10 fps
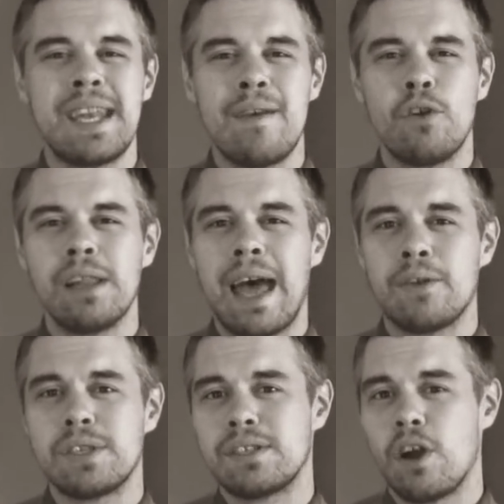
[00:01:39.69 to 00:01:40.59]
never allowed
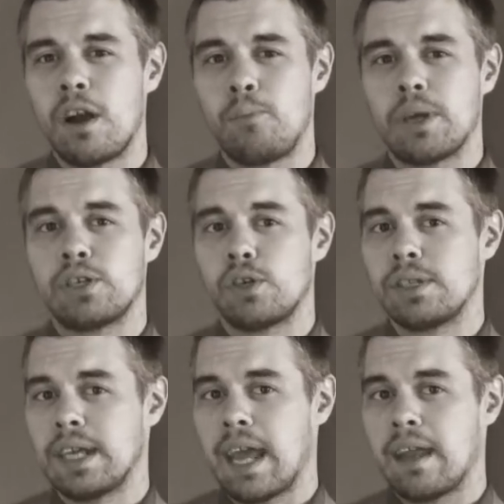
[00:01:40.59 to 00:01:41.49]
to star in pictures
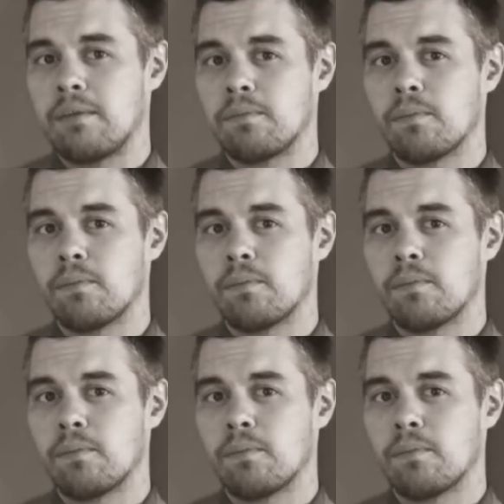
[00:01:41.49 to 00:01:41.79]
again.